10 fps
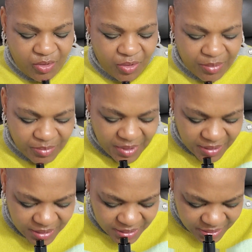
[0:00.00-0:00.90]
Or
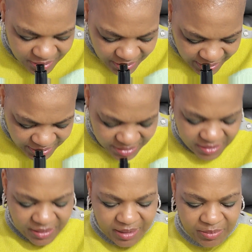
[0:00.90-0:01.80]
I
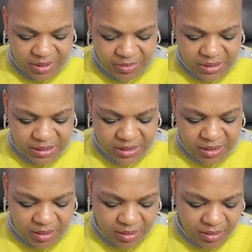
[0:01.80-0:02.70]
still am. Let me
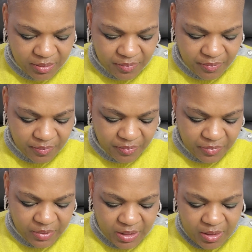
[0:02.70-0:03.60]
see.
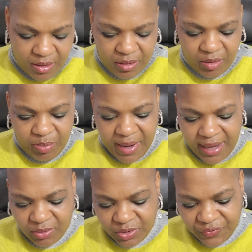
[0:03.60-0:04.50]
The
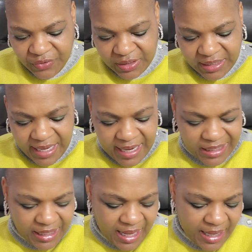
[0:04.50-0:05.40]
bottle's feeling
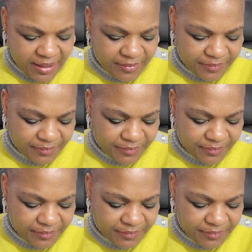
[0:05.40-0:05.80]
kind of light.